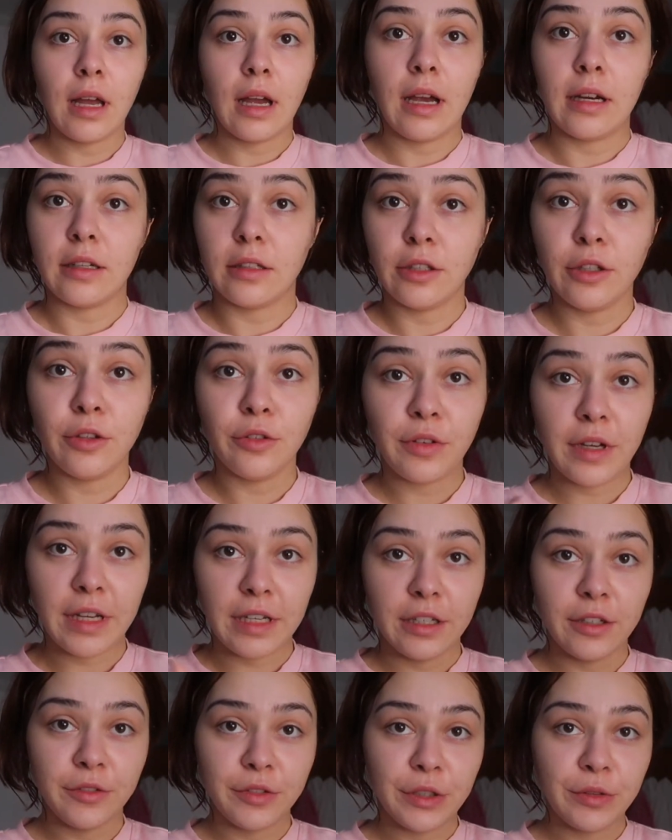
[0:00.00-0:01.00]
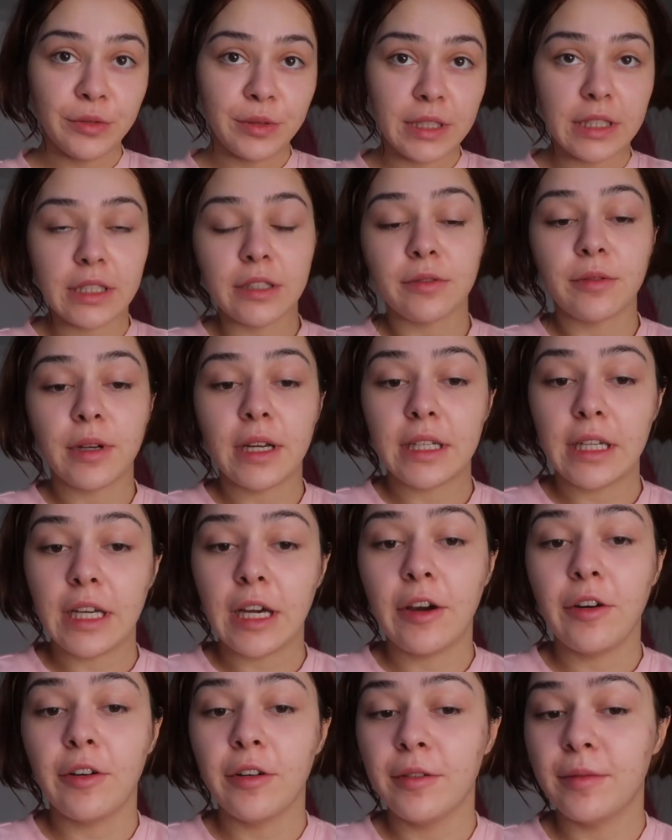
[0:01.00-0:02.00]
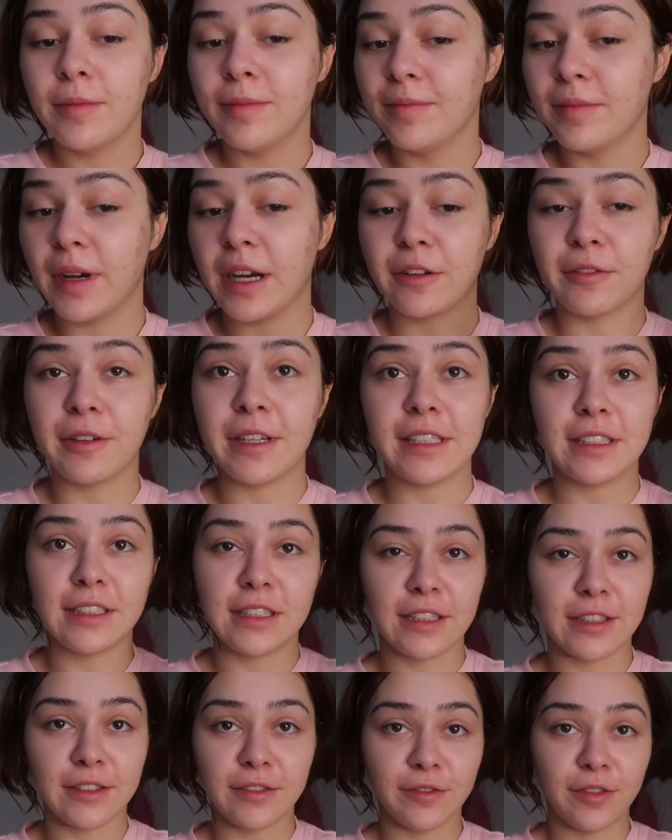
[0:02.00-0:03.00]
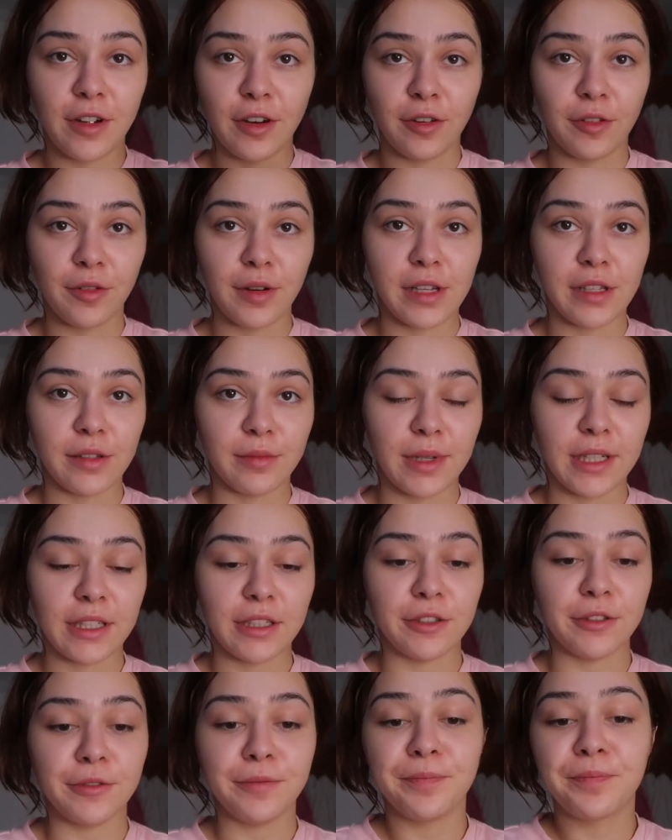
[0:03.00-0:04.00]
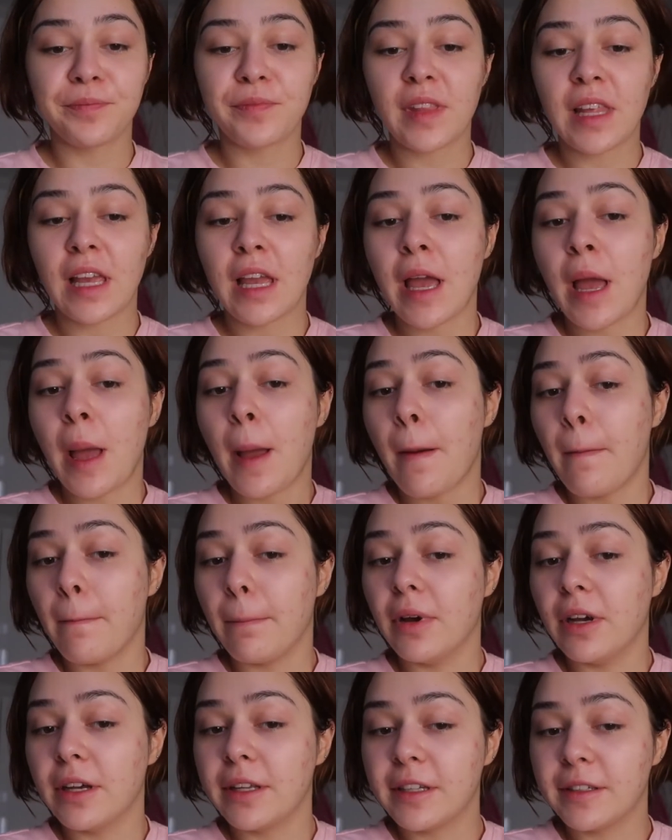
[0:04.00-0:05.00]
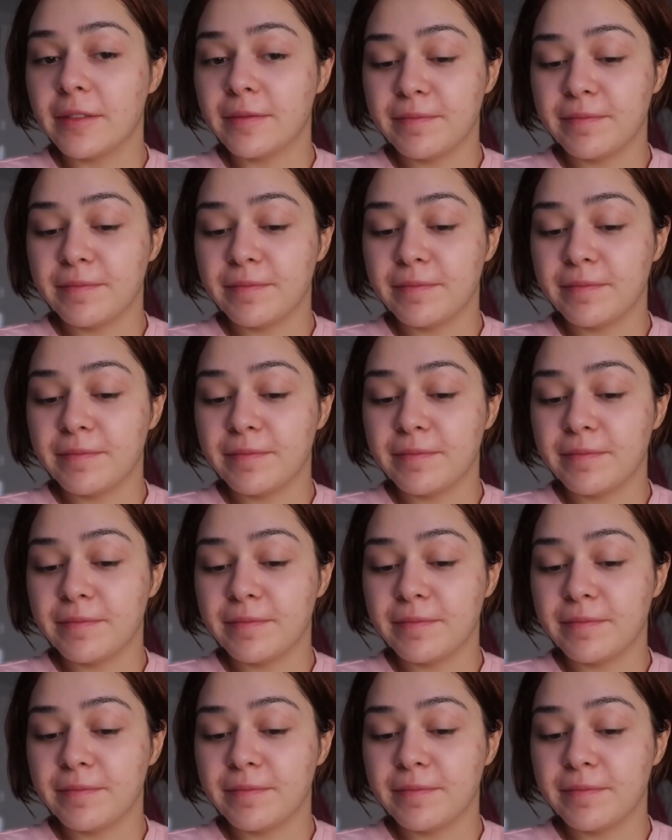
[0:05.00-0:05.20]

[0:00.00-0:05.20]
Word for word: I don't know if any of you need it right now. By the way, this is very random, I know, but